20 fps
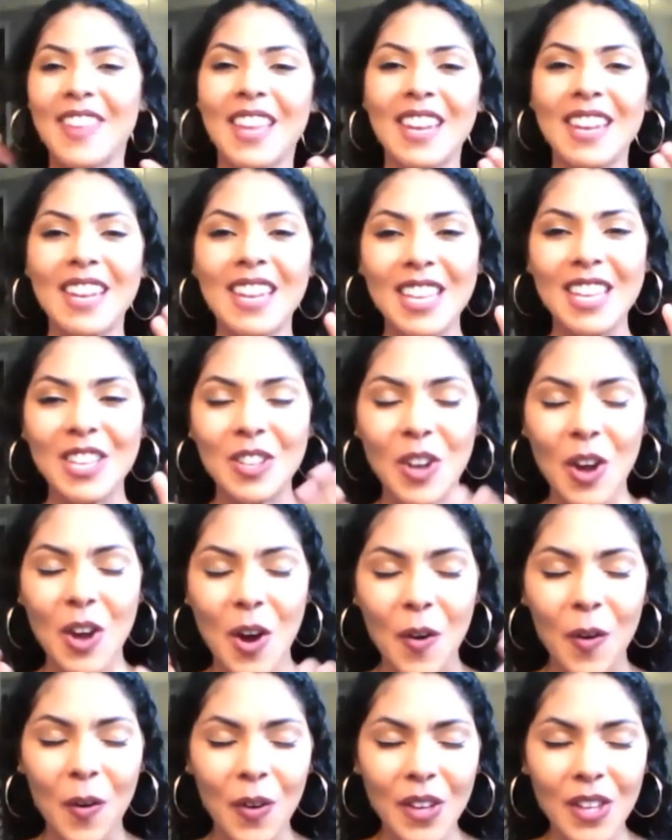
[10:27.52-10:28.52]
you
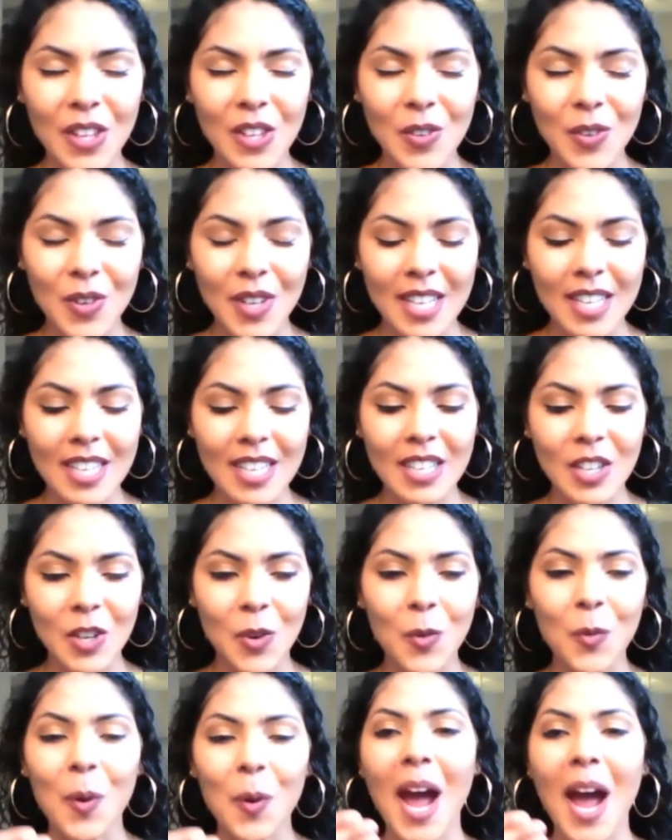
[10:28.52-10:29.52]
know, you could
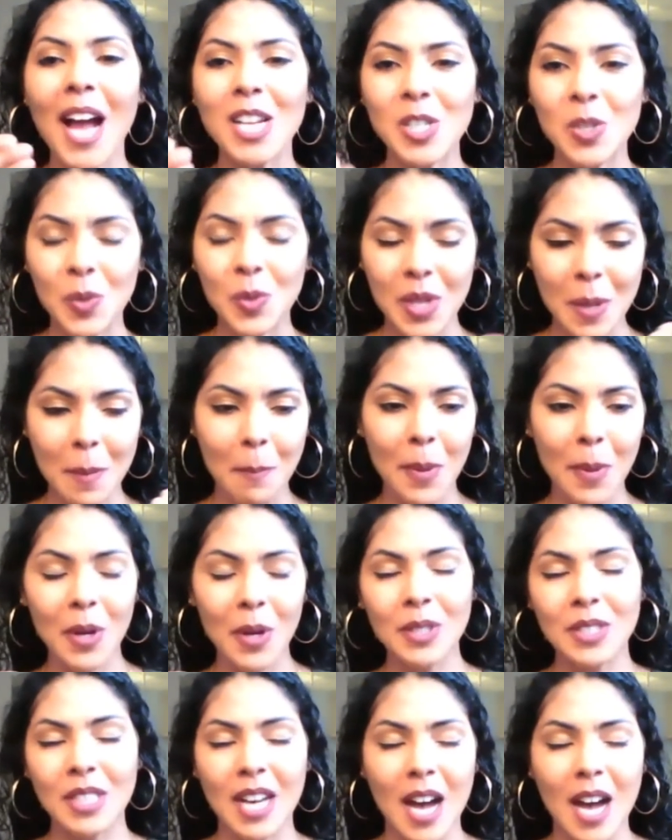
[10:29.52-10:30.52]
gradually
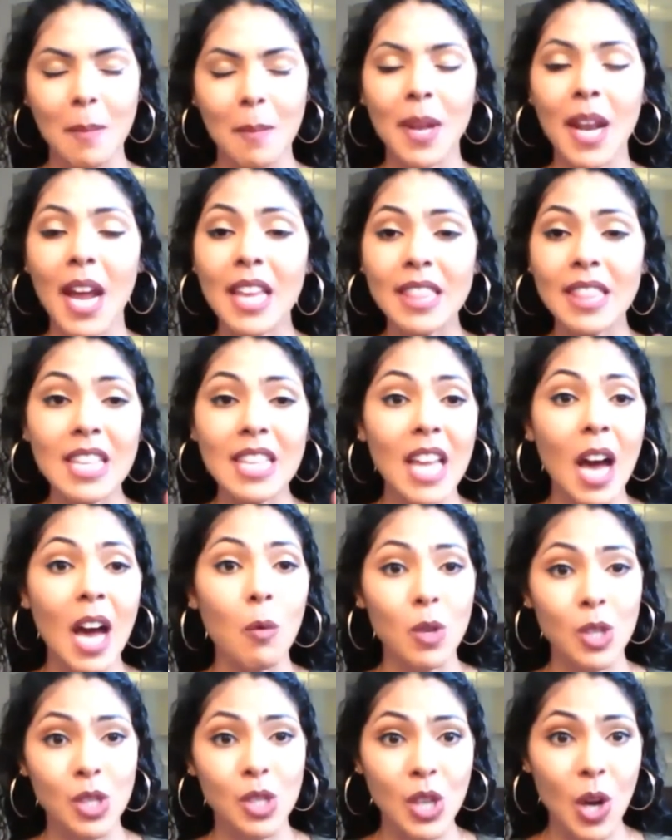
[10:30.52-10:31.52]
build up. And I think that
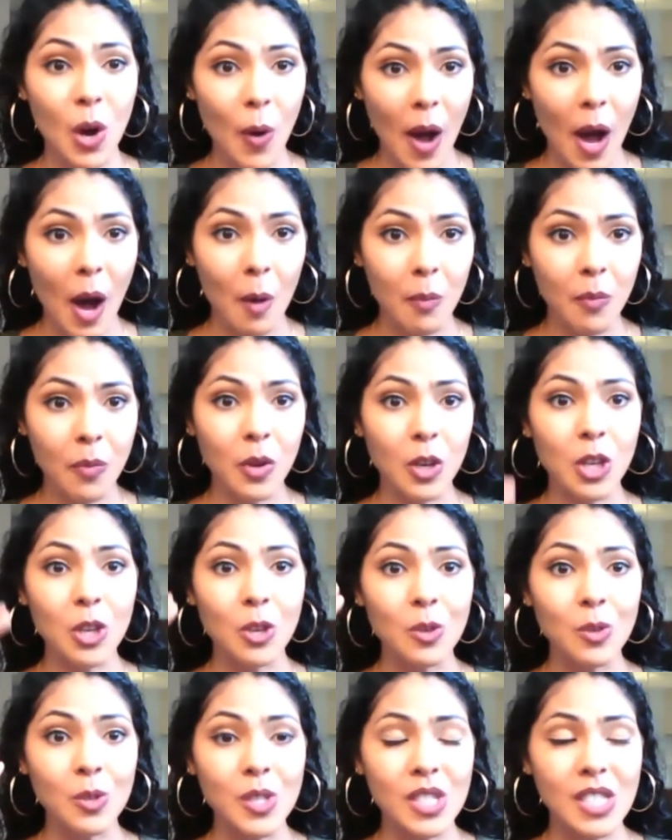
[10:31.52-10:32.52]
was so helpful.
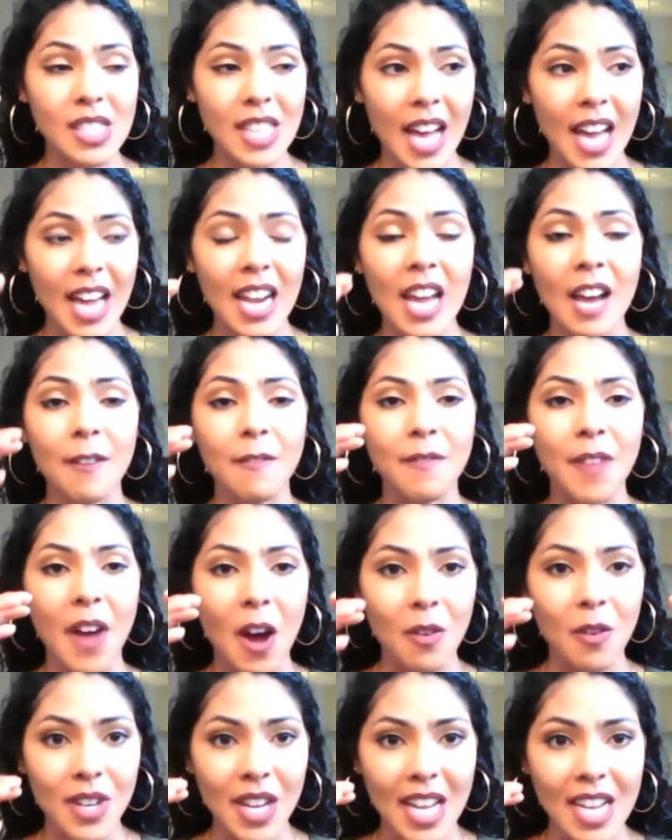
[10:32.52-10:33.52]
You set a
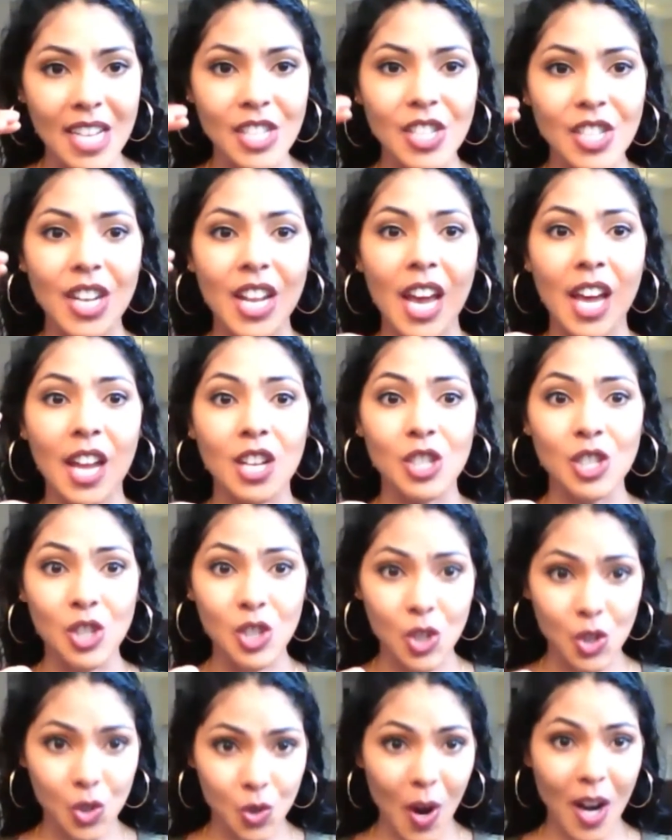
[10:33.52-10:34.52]
foundation and a
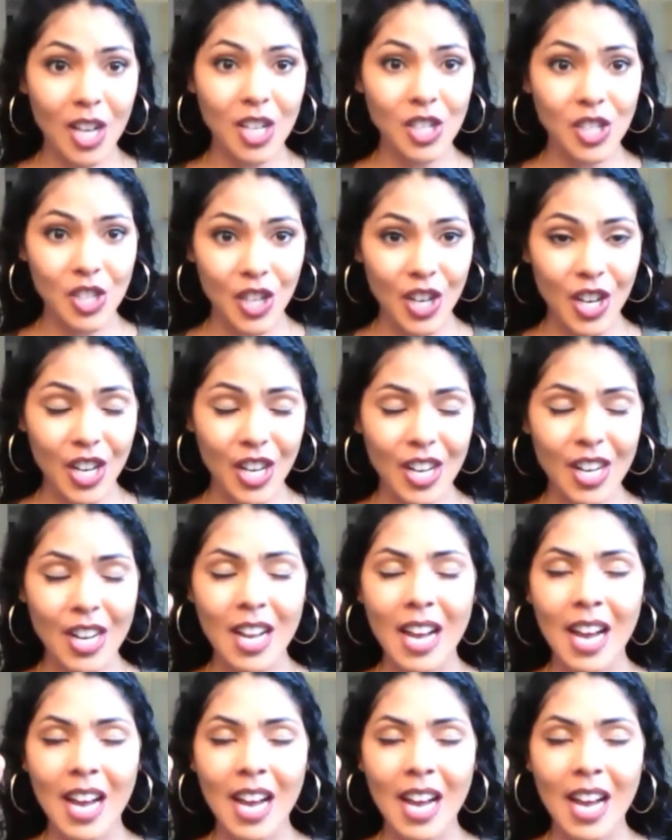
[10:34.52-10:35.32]
structure.